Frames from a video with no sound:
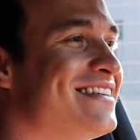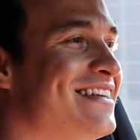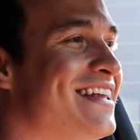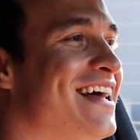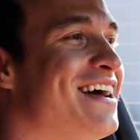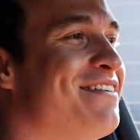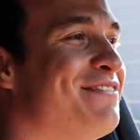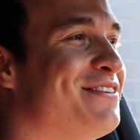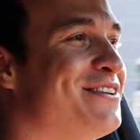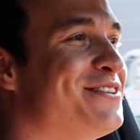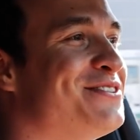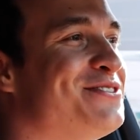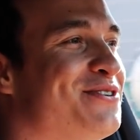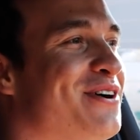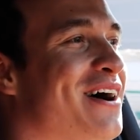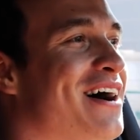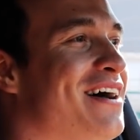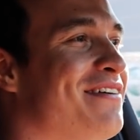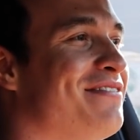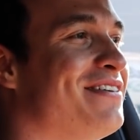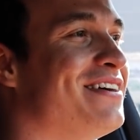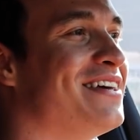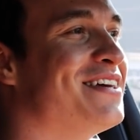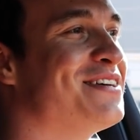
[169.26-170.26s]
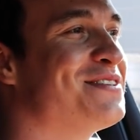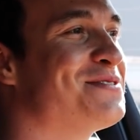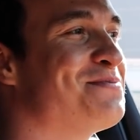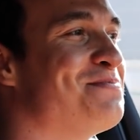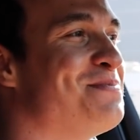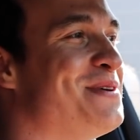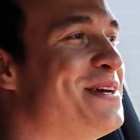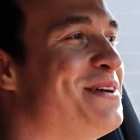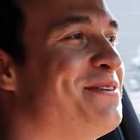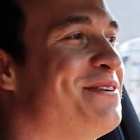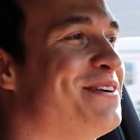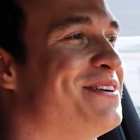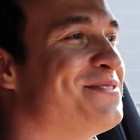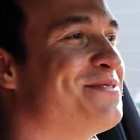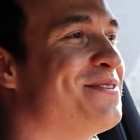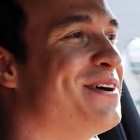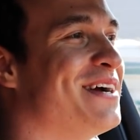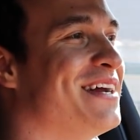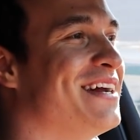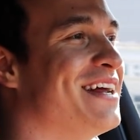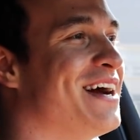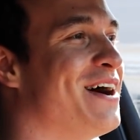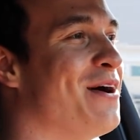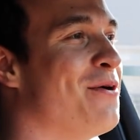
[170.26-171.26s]
level driving experience
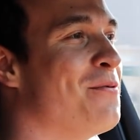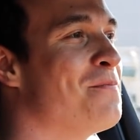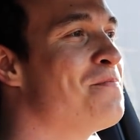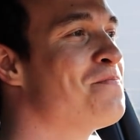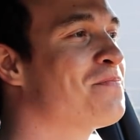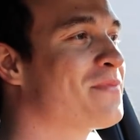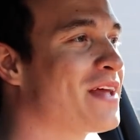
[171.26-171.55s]
right now.